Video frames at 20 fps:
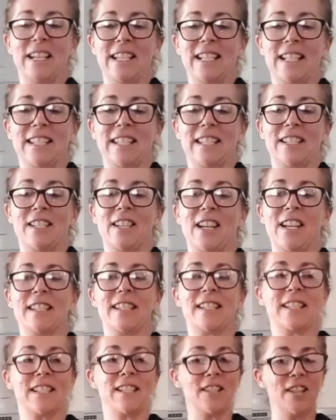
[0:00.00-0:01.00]
it's
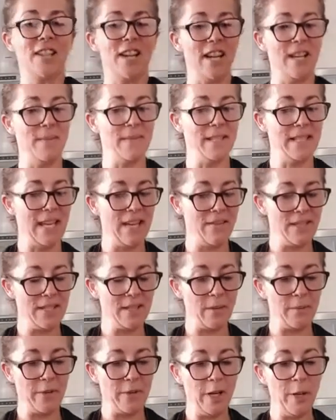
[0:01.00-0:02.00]
just a time saver.
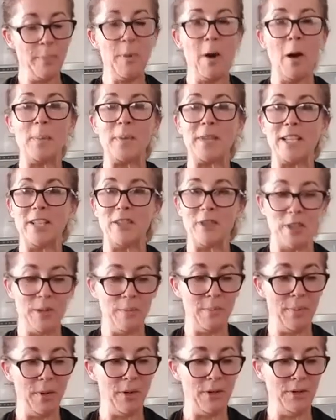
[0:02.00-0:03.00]
So I'm going to pop it into the
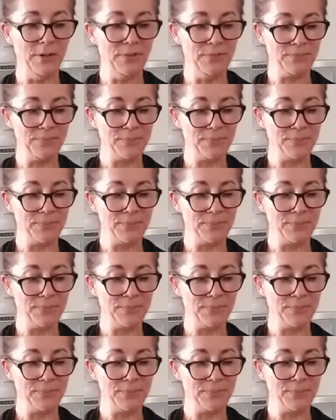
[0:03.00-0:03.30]
bowl.